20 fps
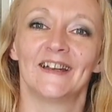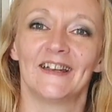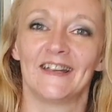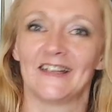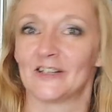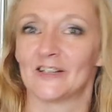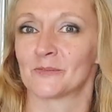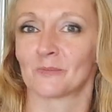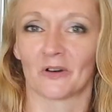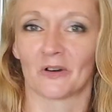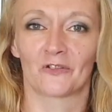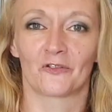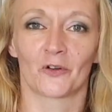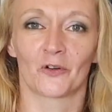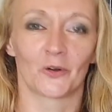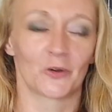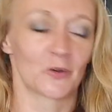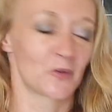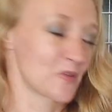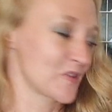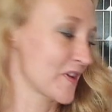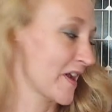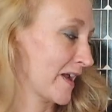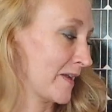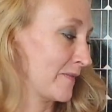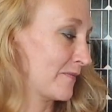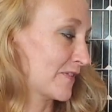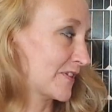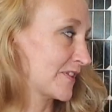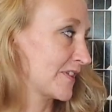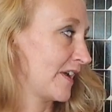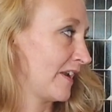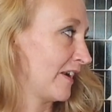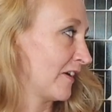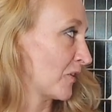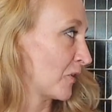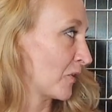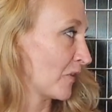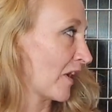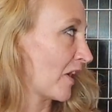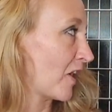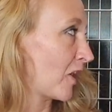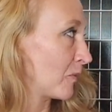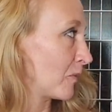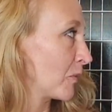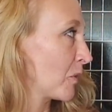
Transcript: is my foil tape for sealing all that up.